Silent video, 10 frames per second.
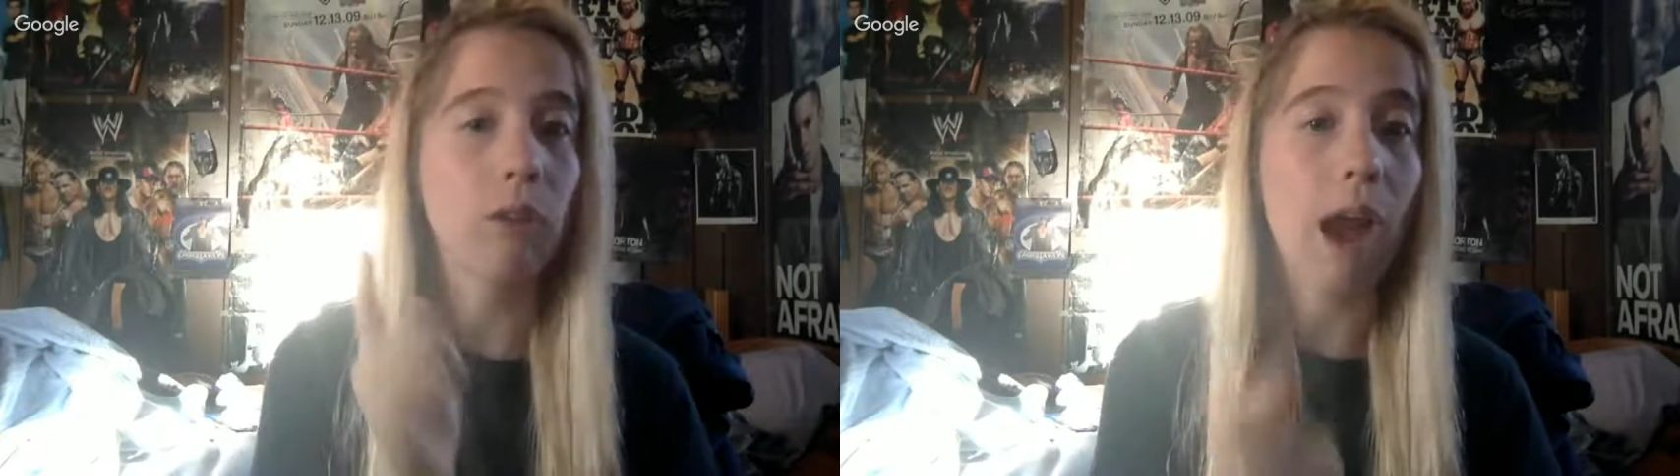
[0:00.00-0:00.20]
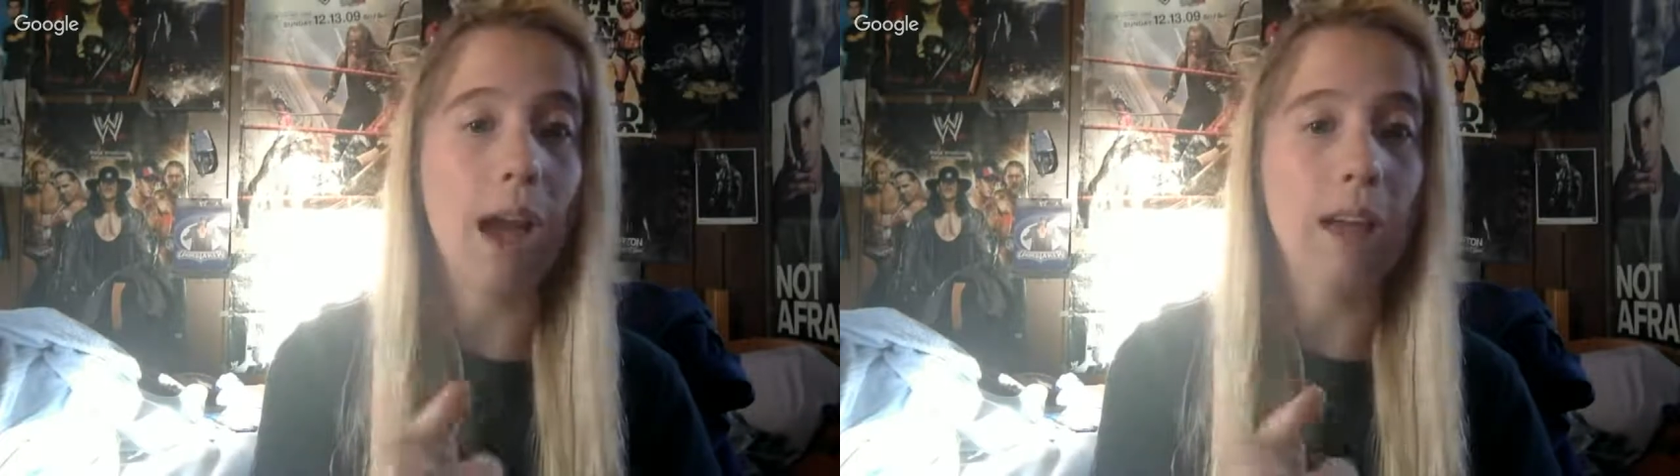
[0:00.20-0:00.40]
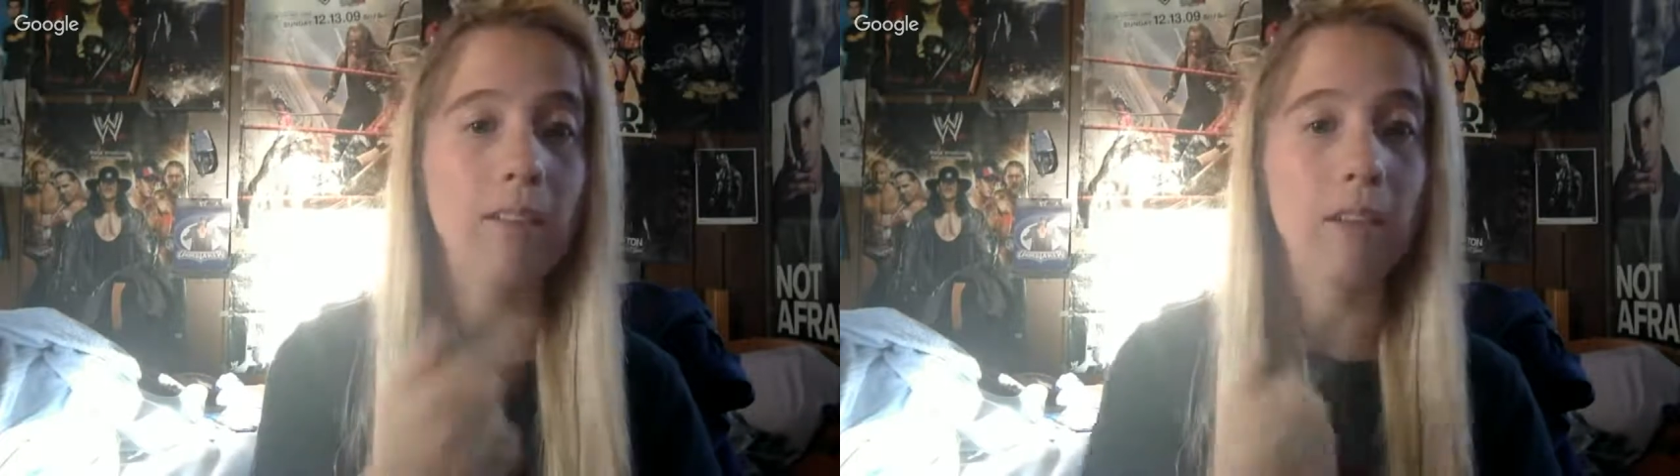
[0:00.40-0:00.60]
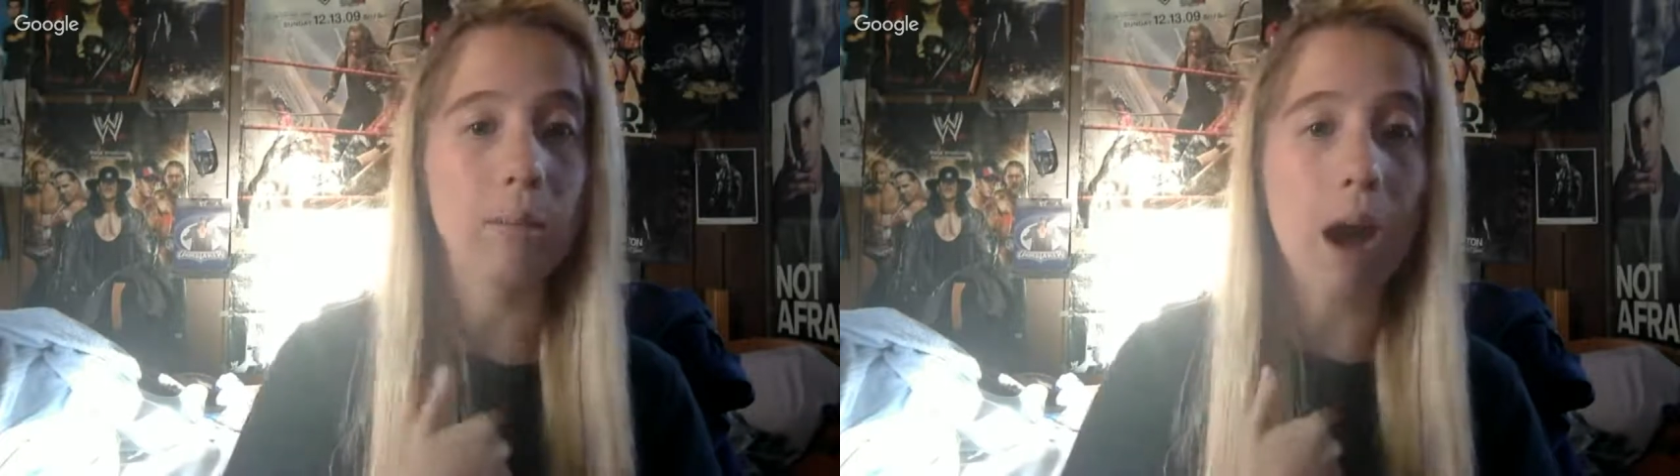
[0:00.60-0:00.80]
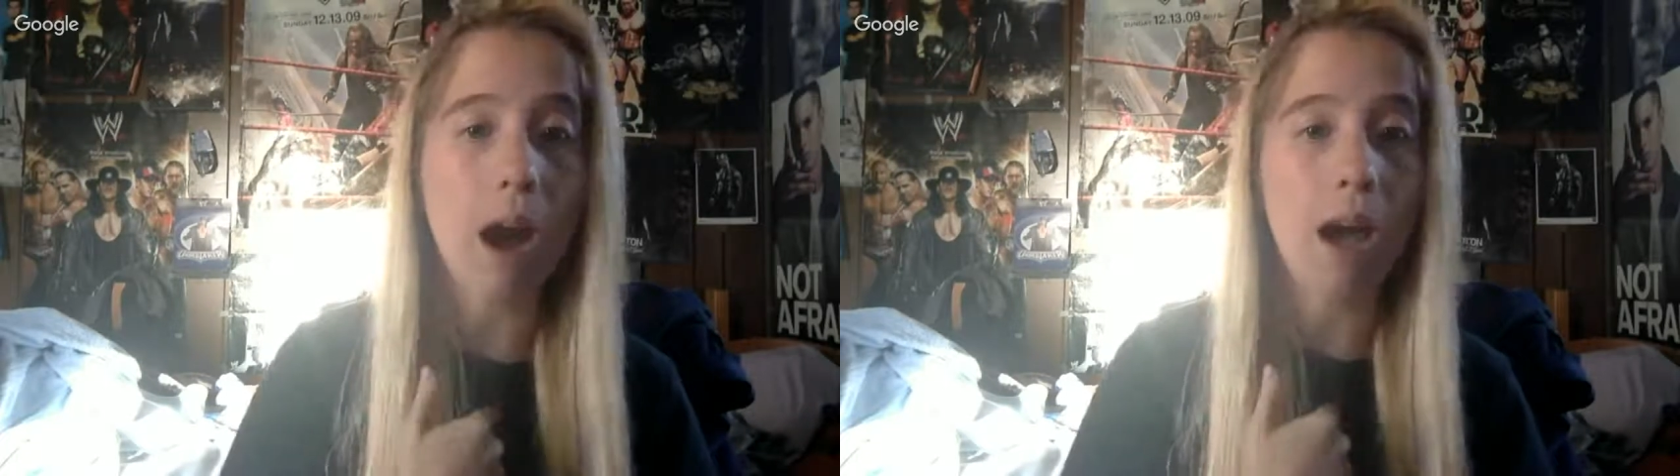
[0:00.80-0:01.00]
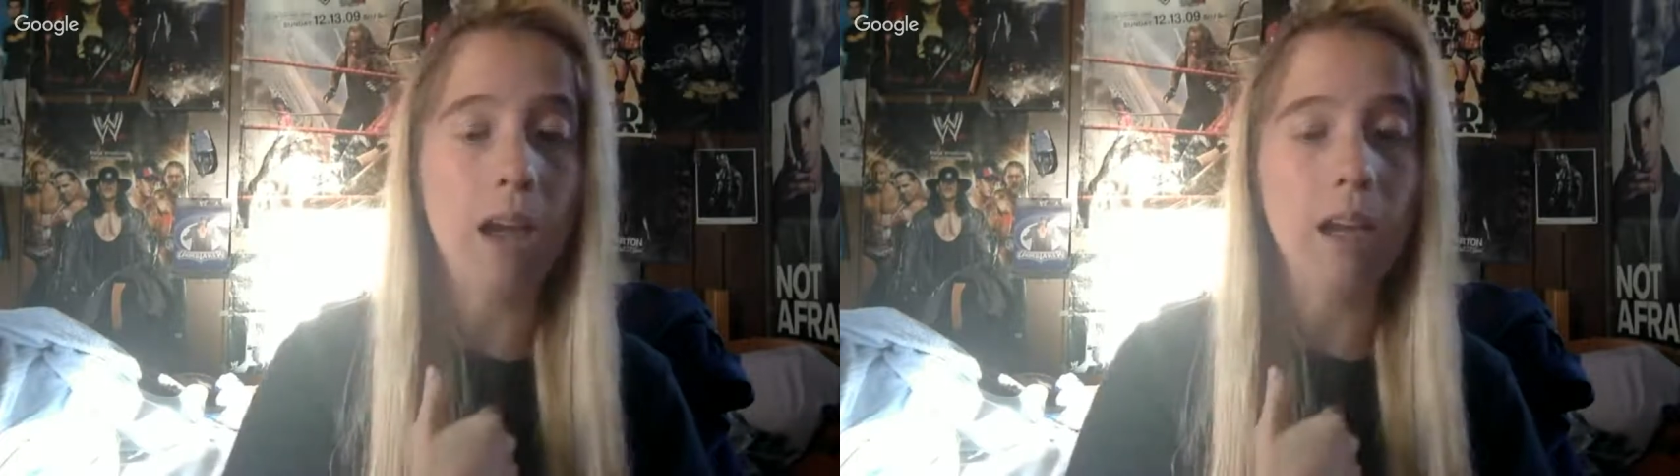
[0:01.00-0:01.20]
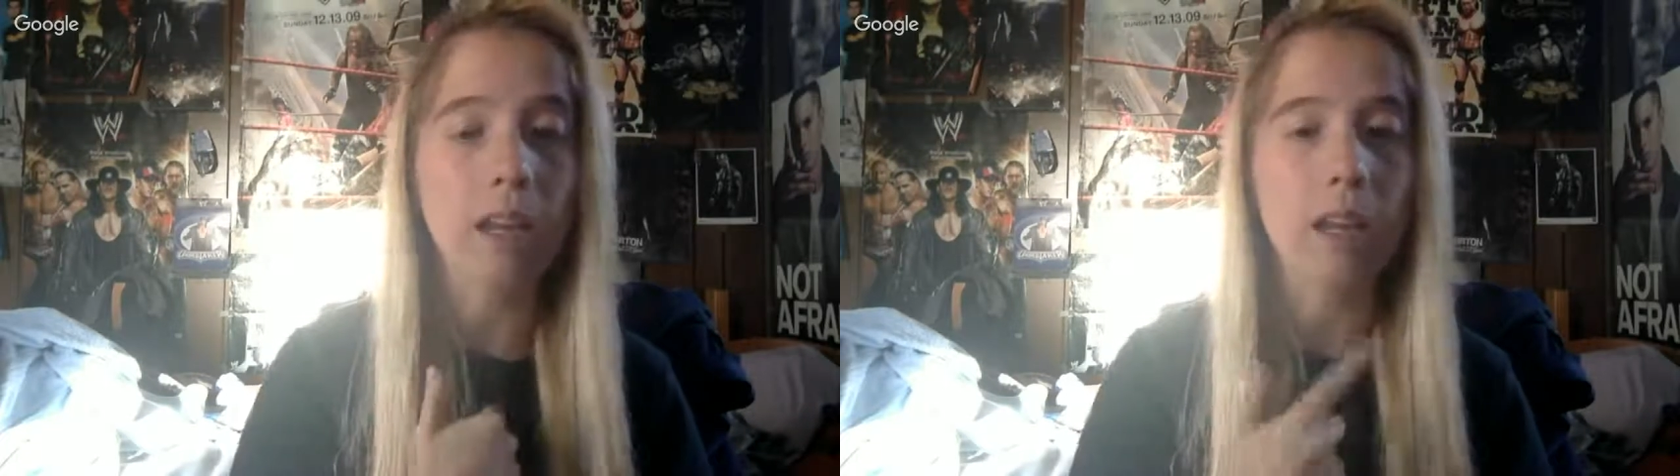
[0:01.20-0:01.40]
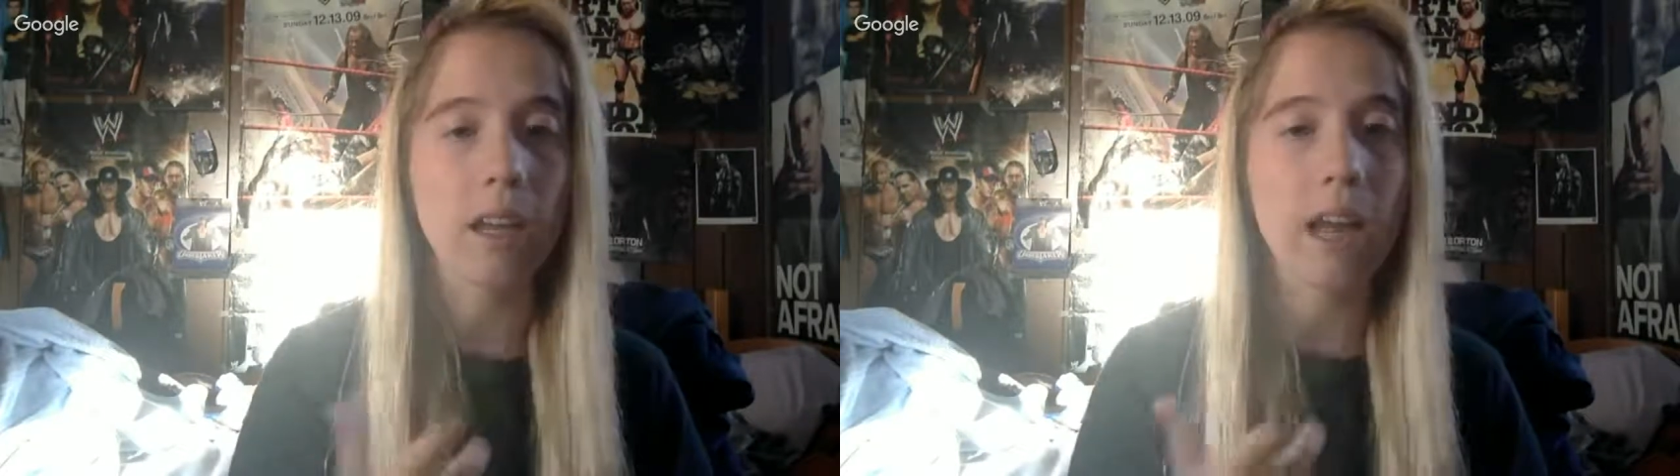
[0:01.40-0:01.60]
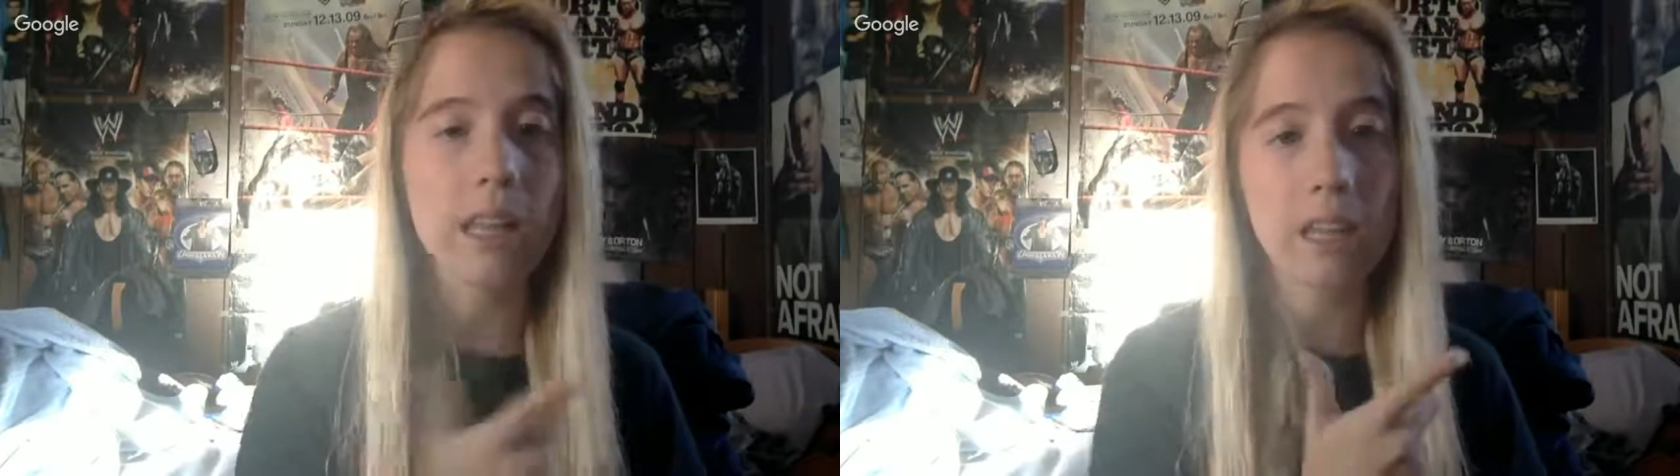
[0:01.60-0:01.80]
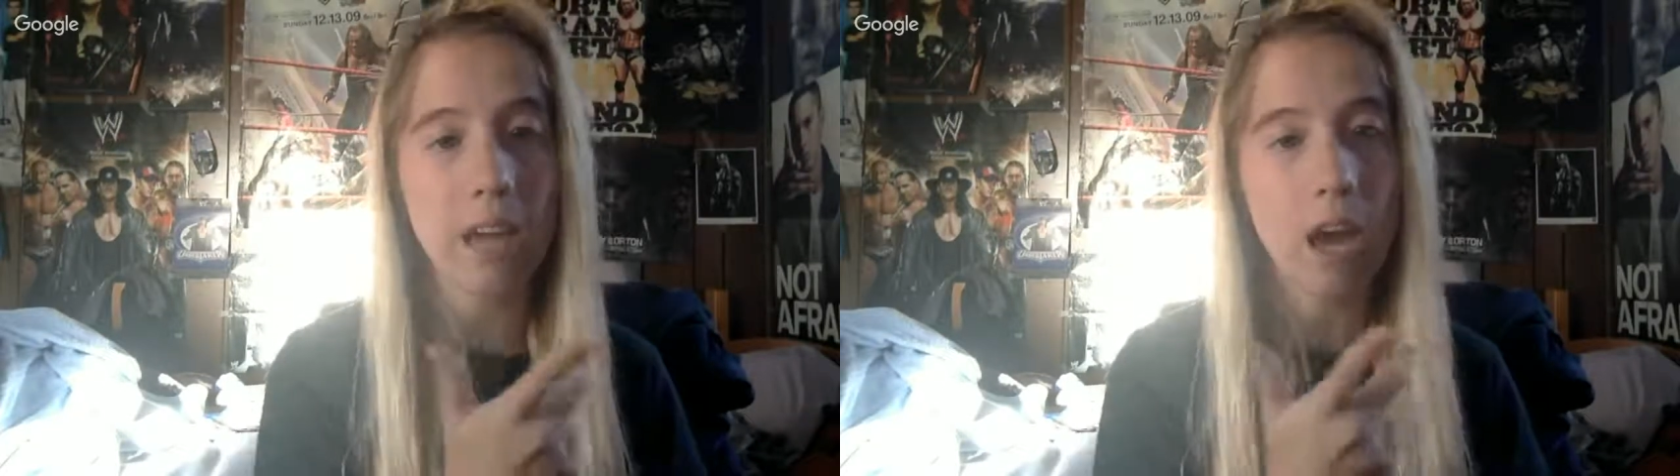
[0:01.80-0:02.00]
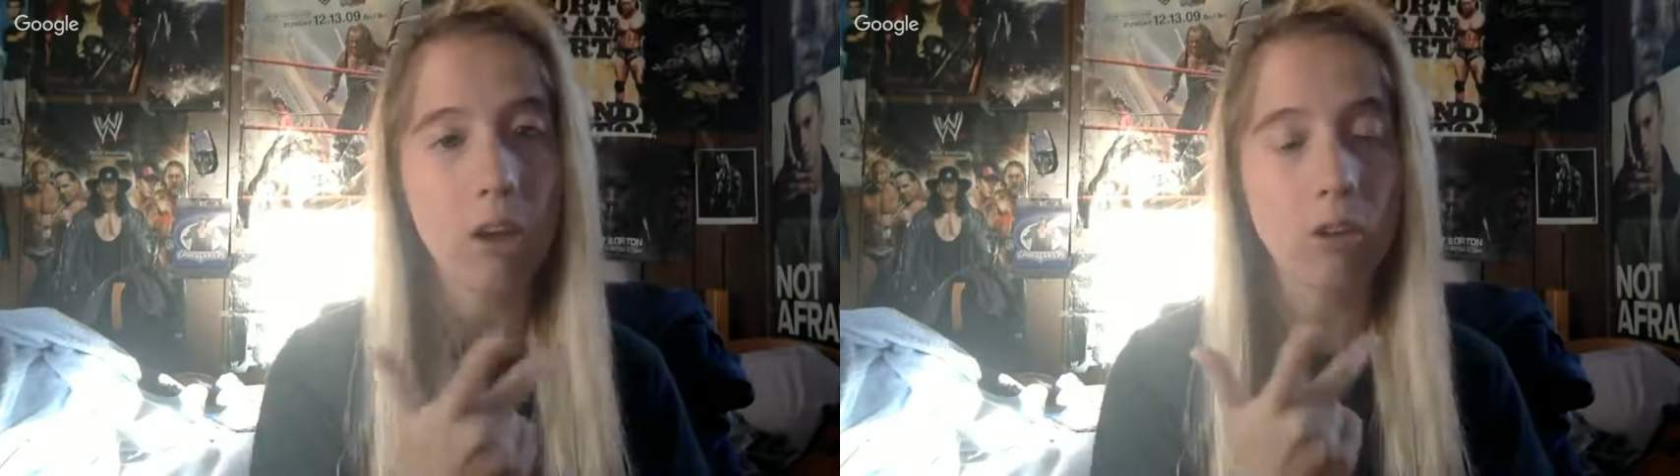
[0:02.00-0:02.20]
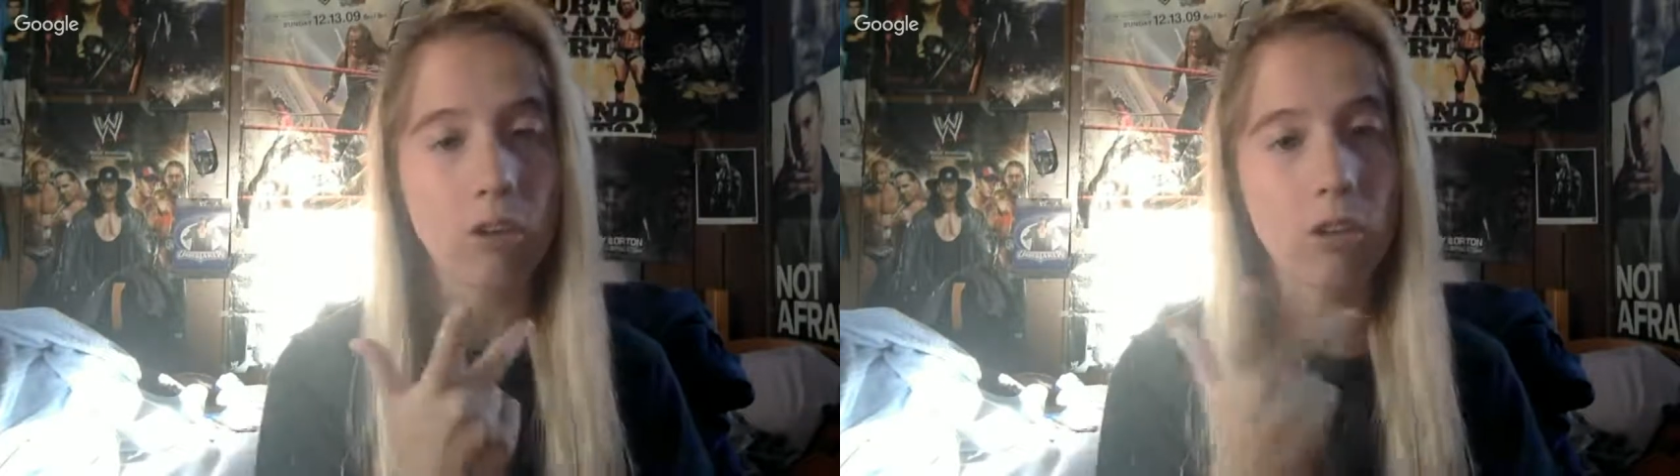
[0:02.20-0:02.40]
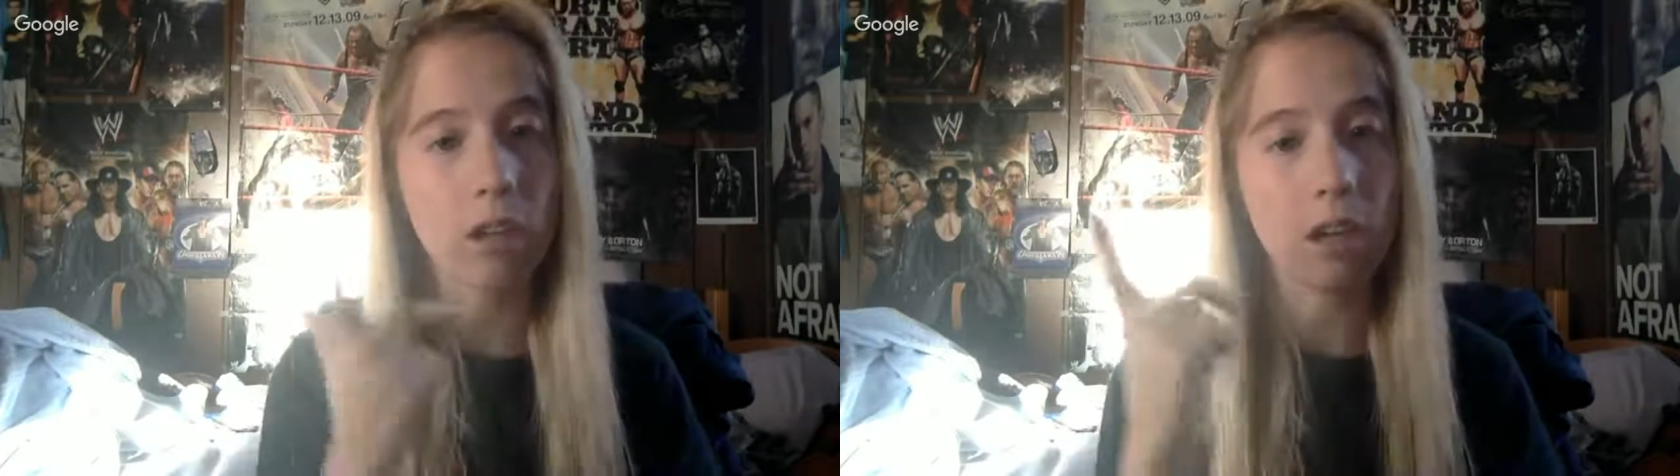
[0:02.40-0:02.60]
Raz and mine, and anything else